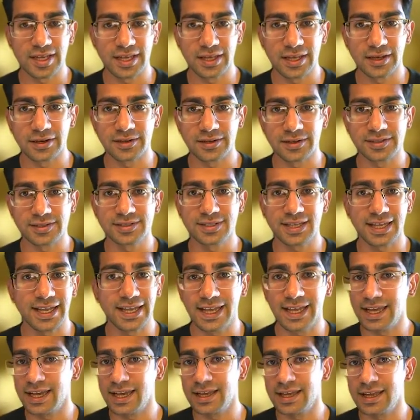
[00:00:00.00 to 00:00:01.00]
beginners
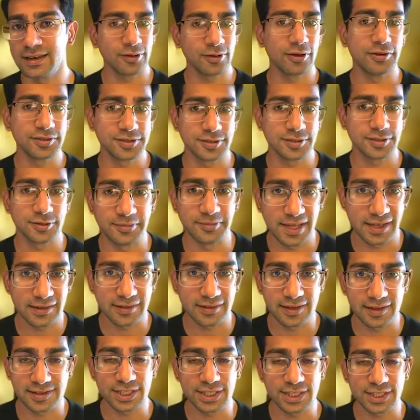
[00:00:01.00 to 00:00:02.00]
and also
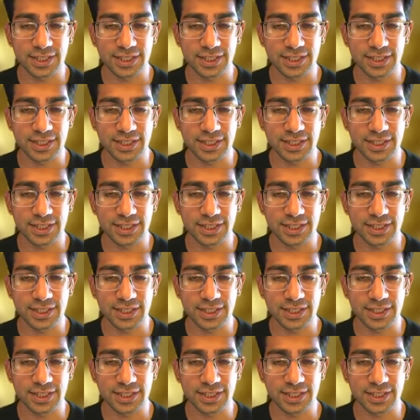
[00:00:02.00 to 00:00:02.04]
make this